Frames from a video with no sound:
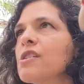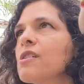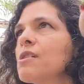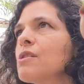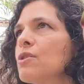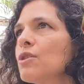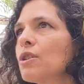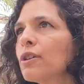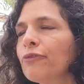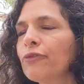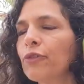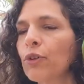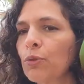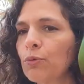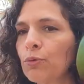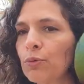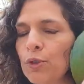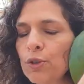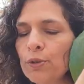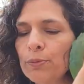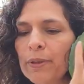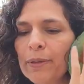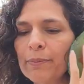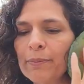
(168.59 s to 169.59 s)
beautiful
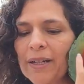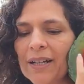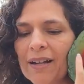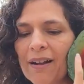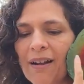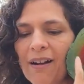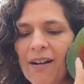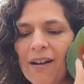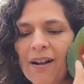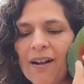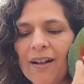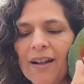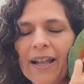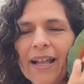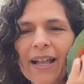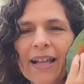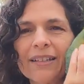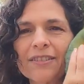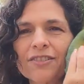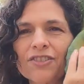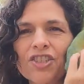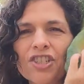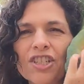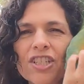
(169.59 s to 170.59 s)
Ruby Macaw,
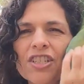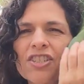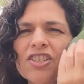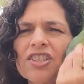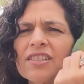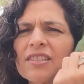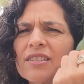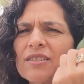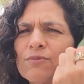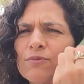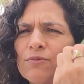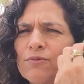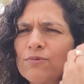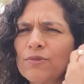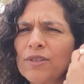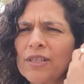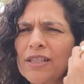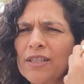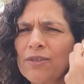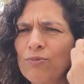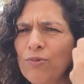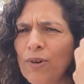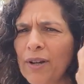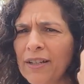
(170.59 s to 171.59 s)
and she just
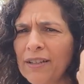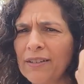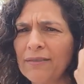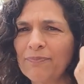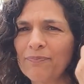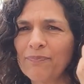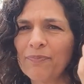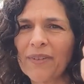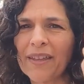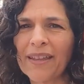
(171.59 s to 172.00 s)
really wanted,